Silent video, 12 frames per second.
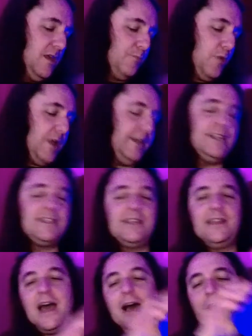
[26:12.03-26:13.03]
Brittany's in
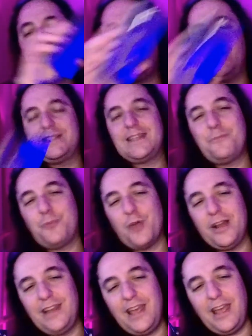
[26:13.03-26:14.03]
the house. What's up,
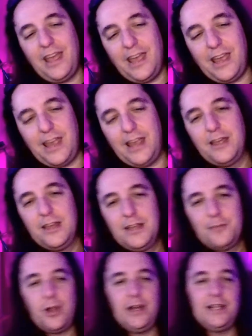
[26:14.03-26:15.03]
Brittany?
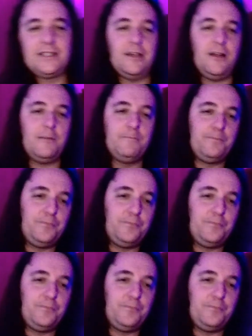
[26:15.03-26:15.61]
Brittany's here.